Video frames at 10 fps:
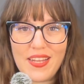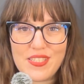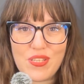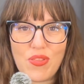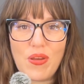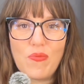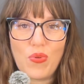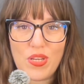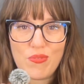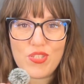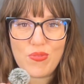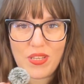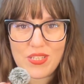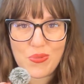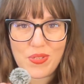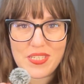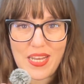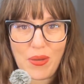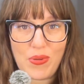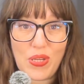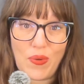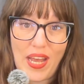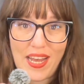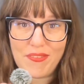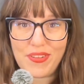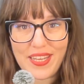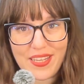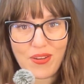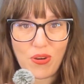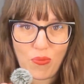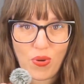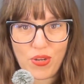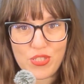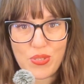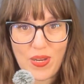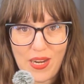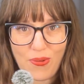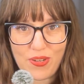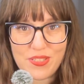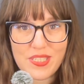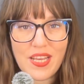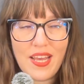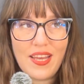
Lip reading: And so then when you do get to a day when you have like 1 or 2 hours,